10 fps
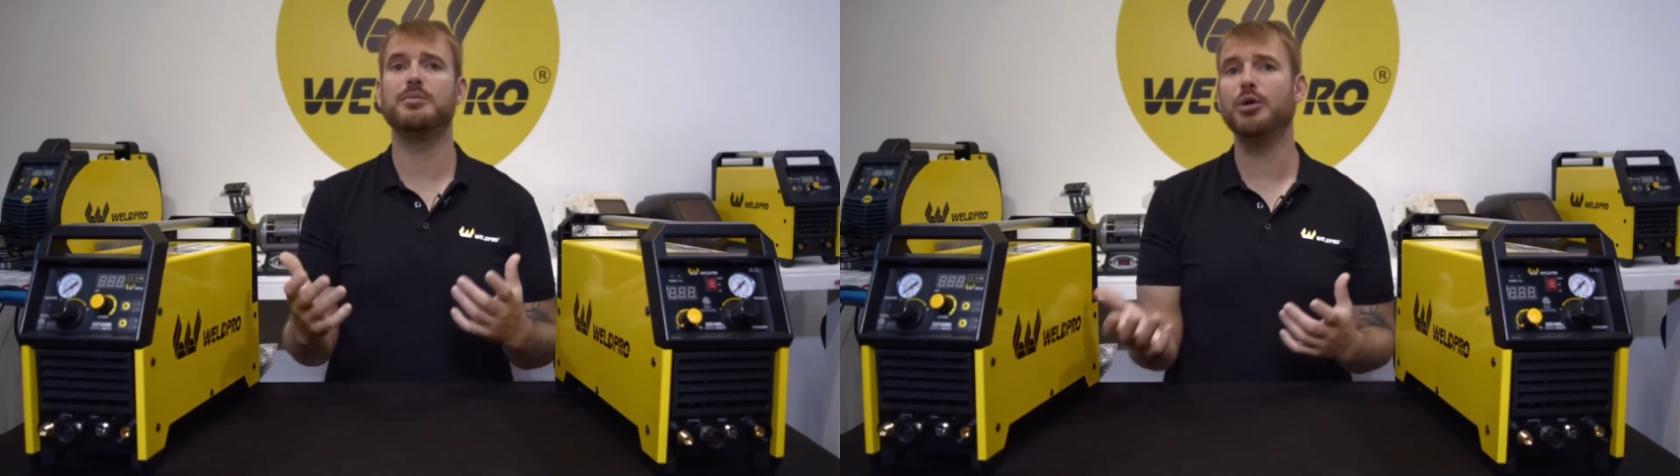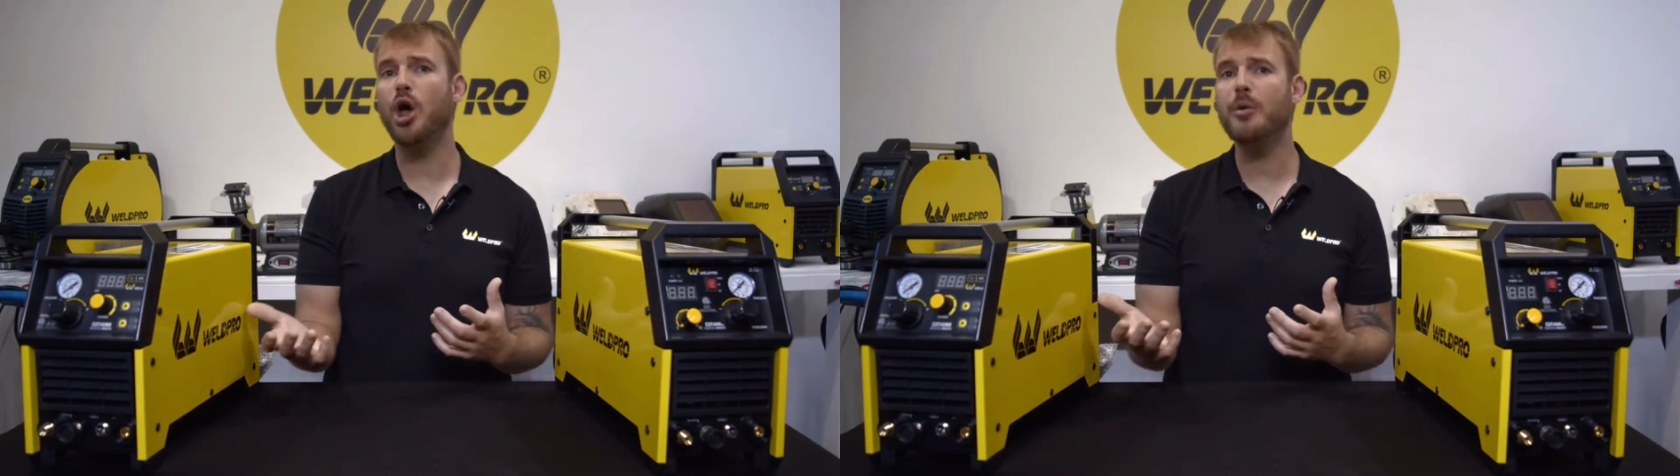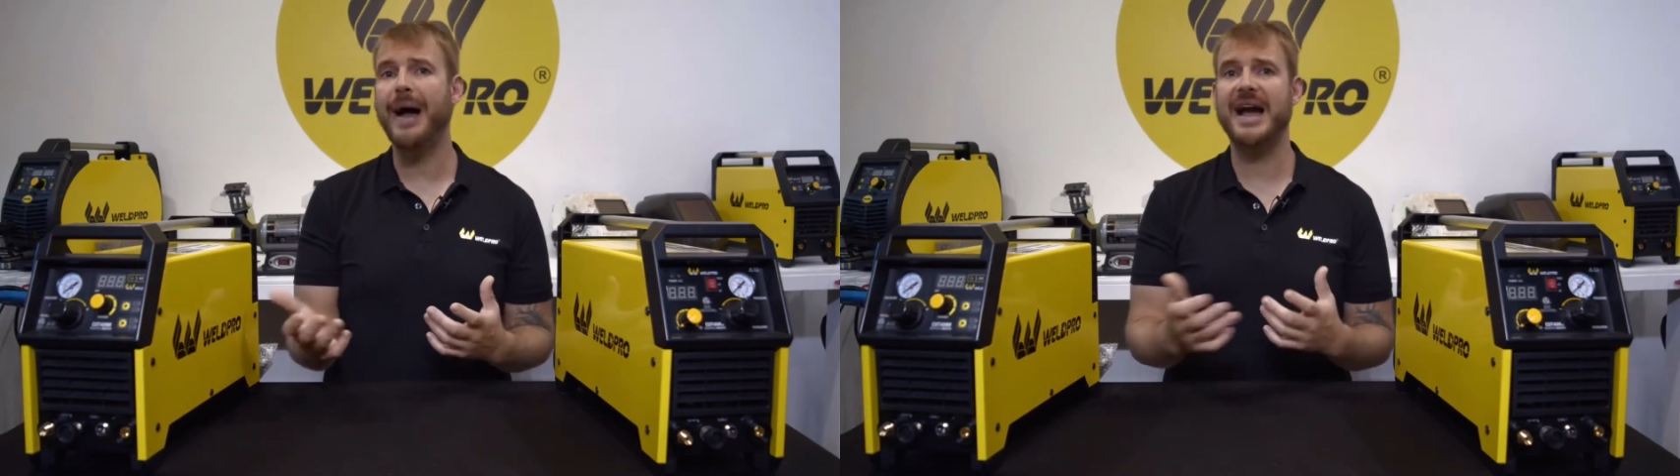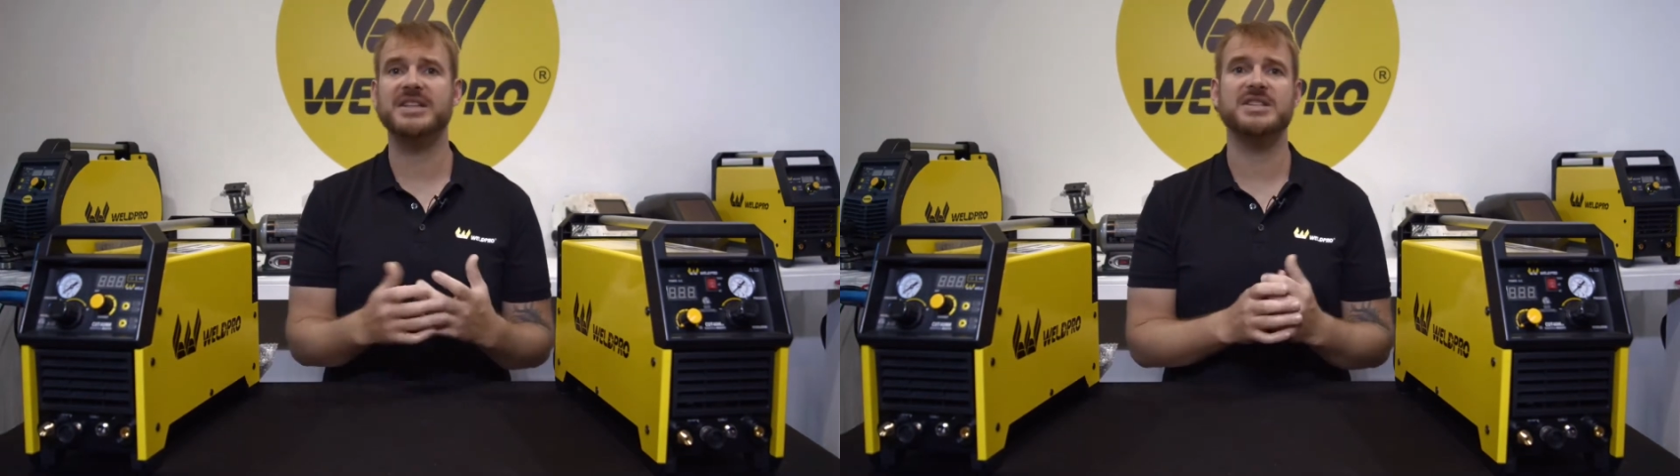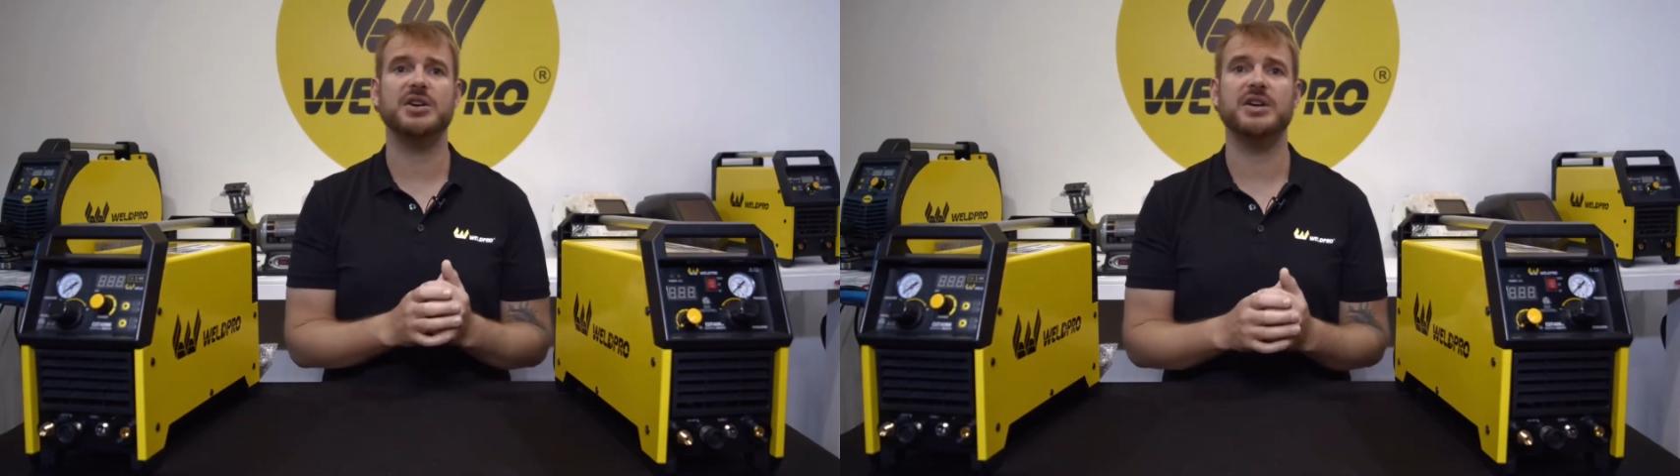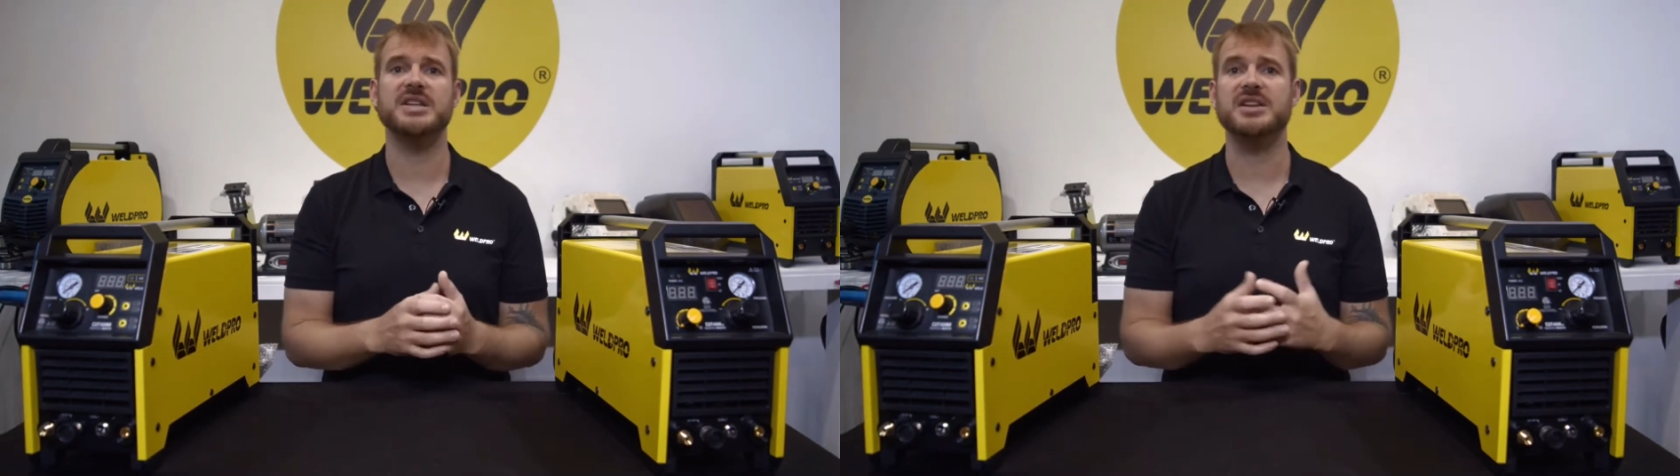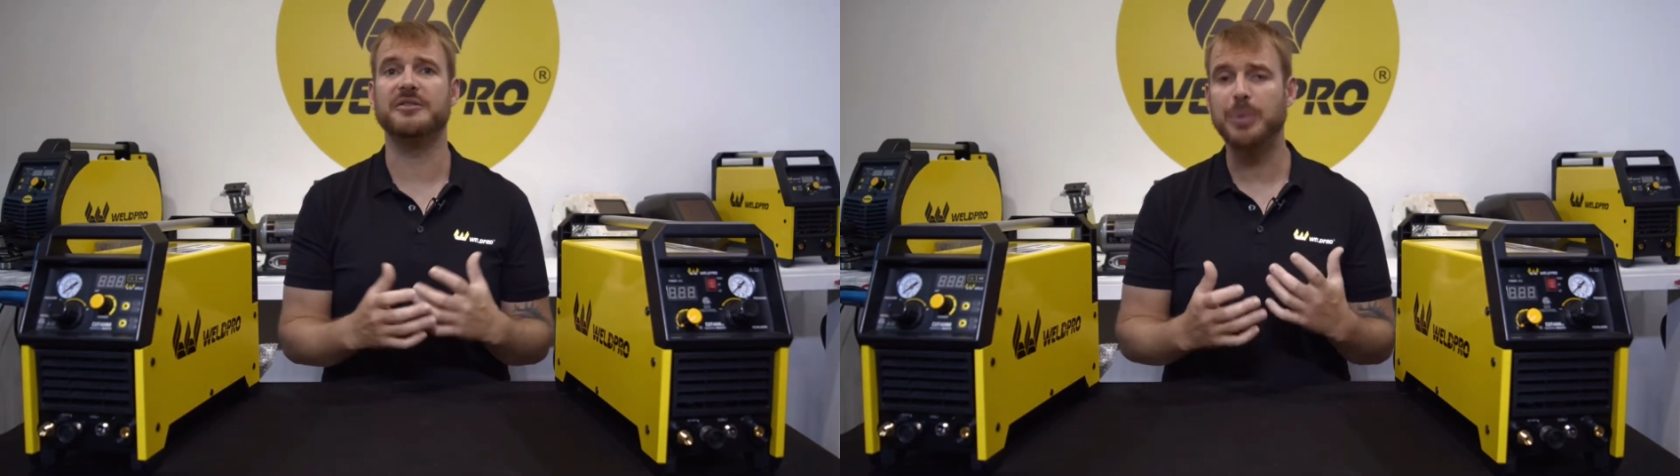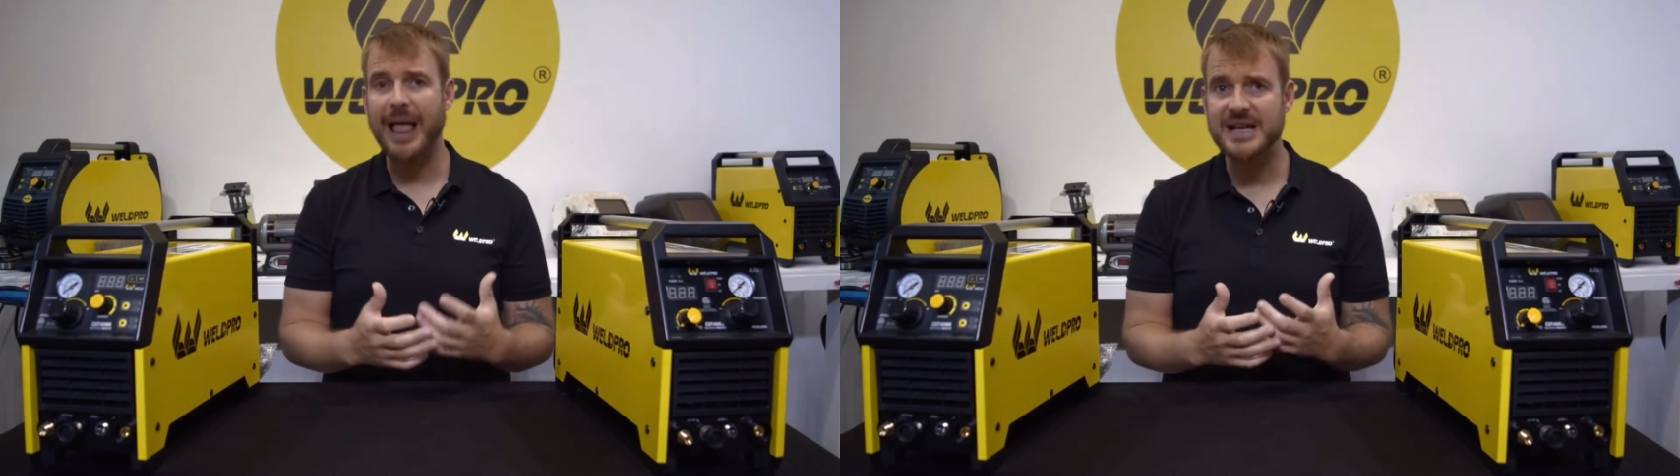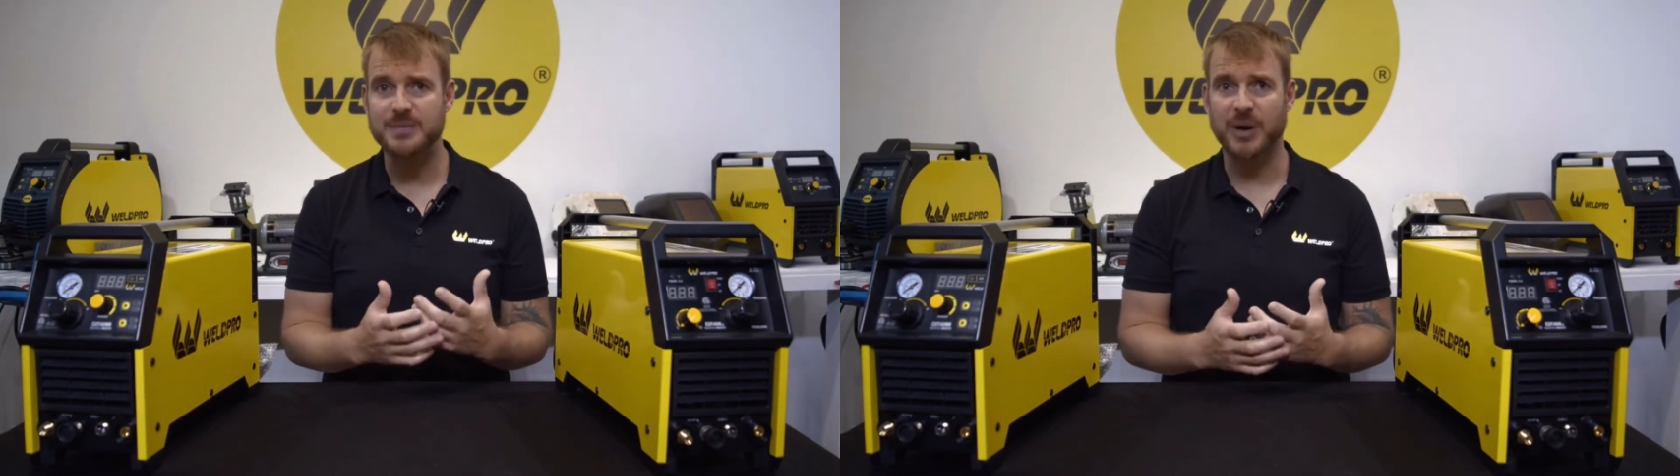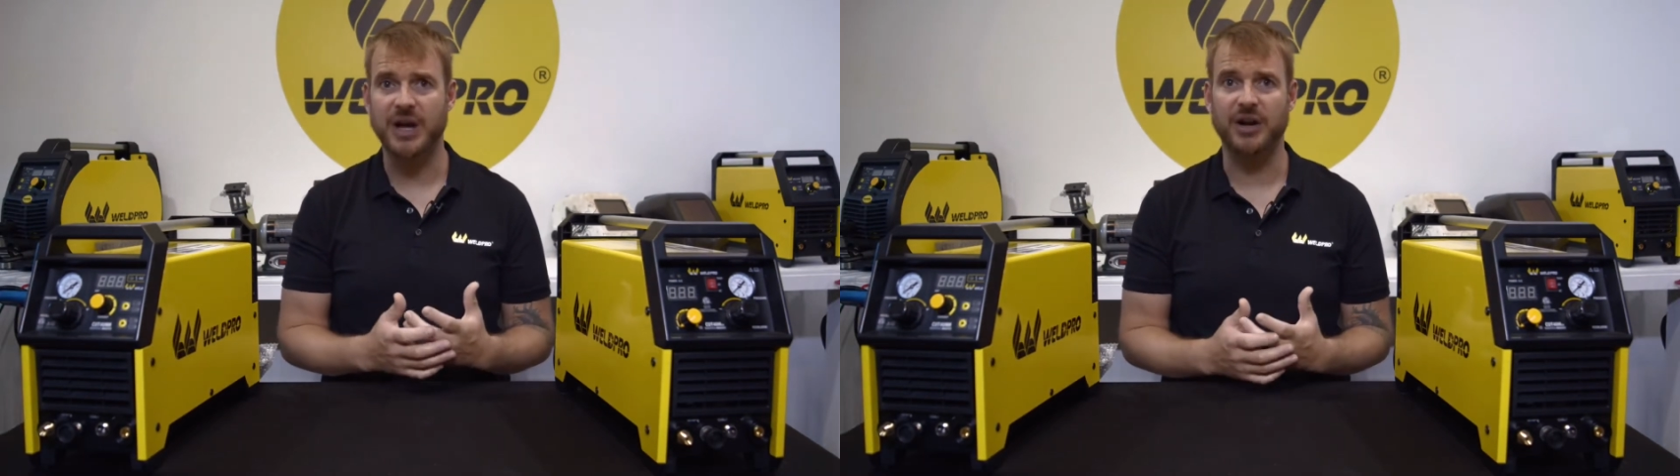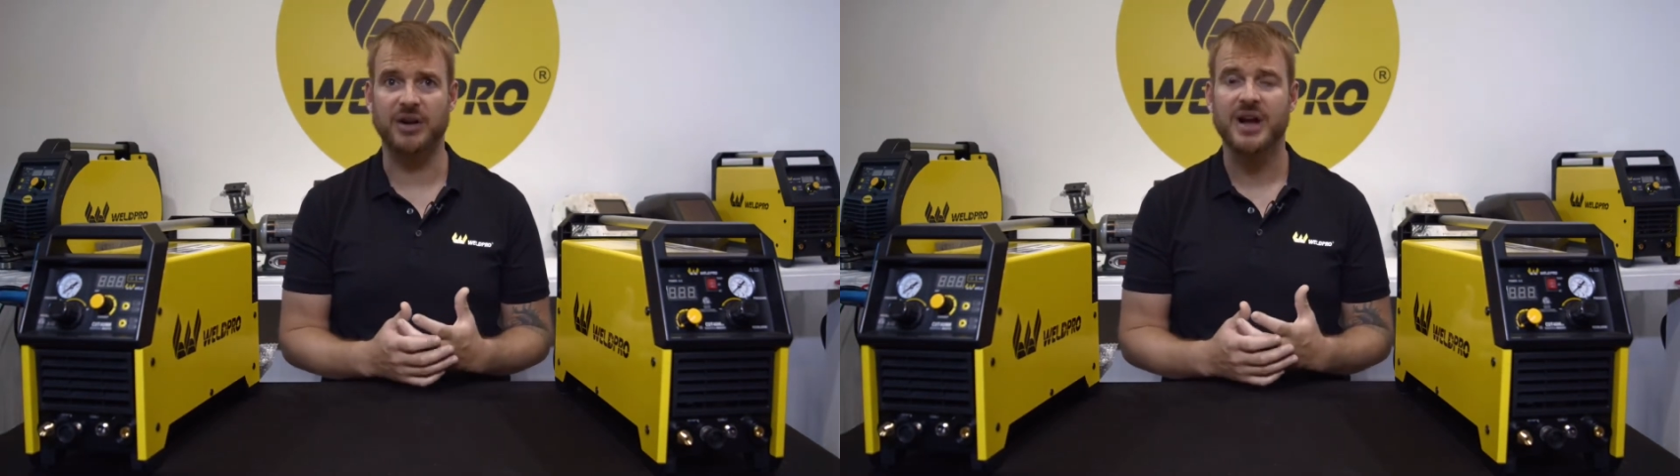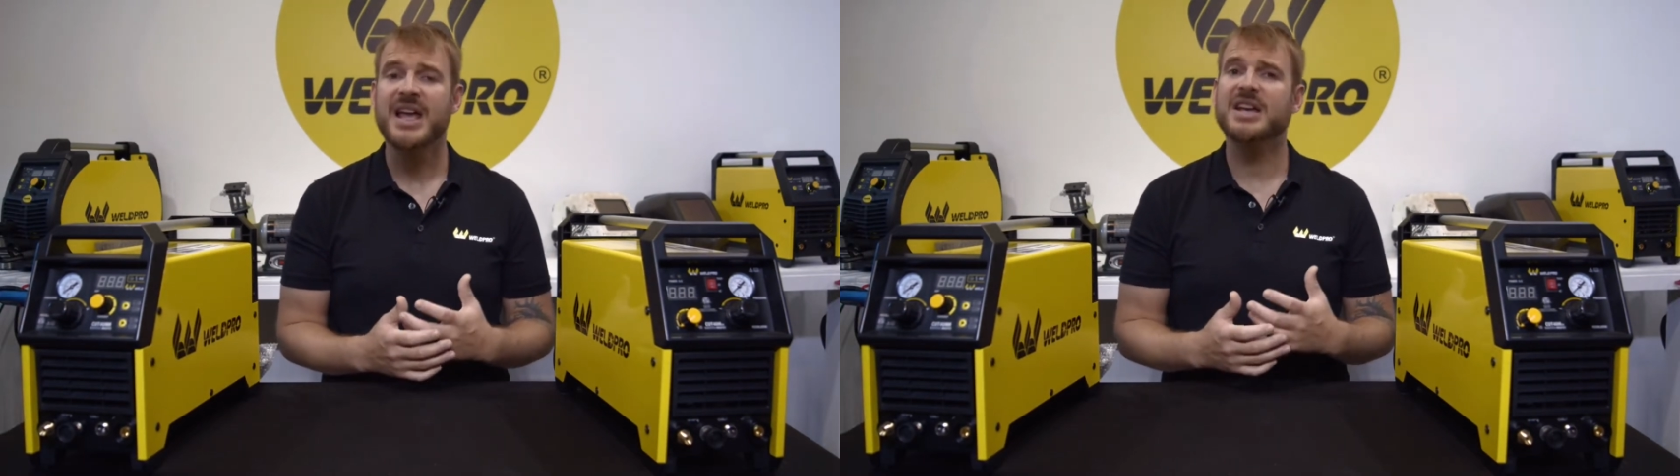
blowback series of plasma cutter